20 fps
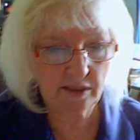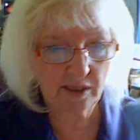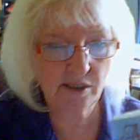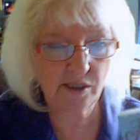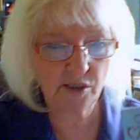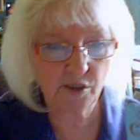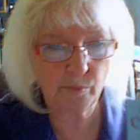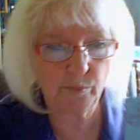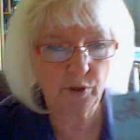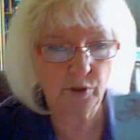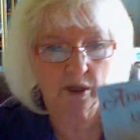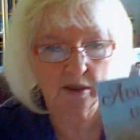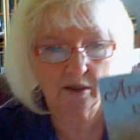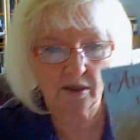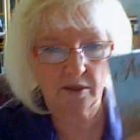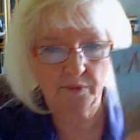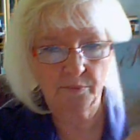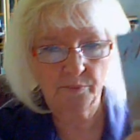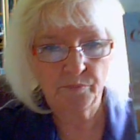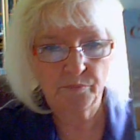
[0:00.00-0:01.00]
This is the book.
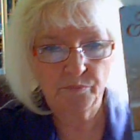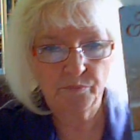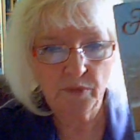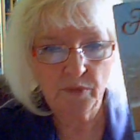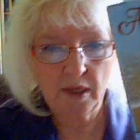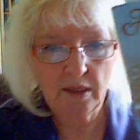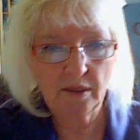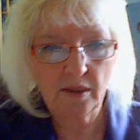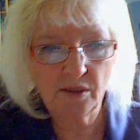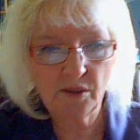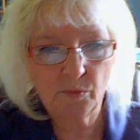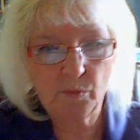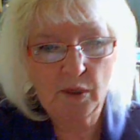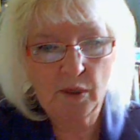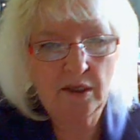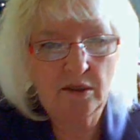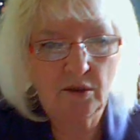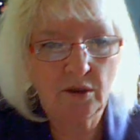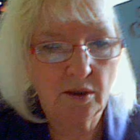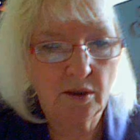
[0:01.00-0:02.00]
This is
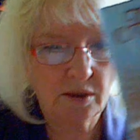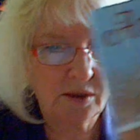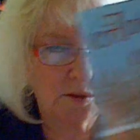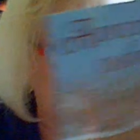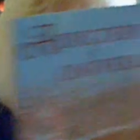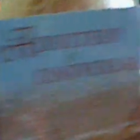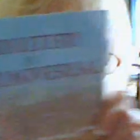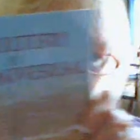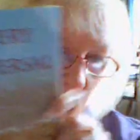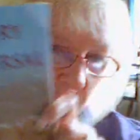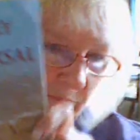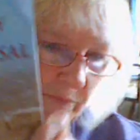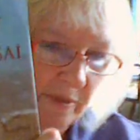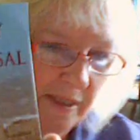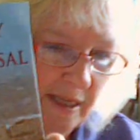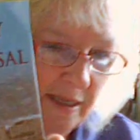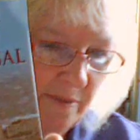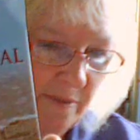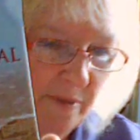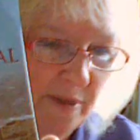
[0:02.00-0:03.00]
what it looks, whoops,
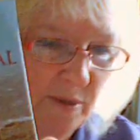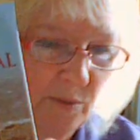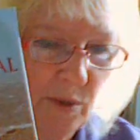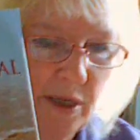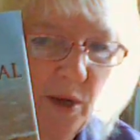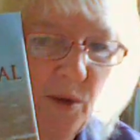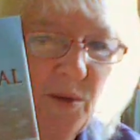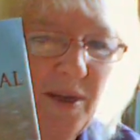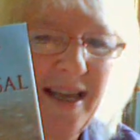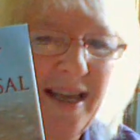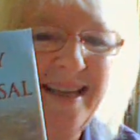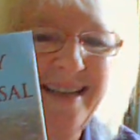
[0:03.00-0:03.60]
see, there we go.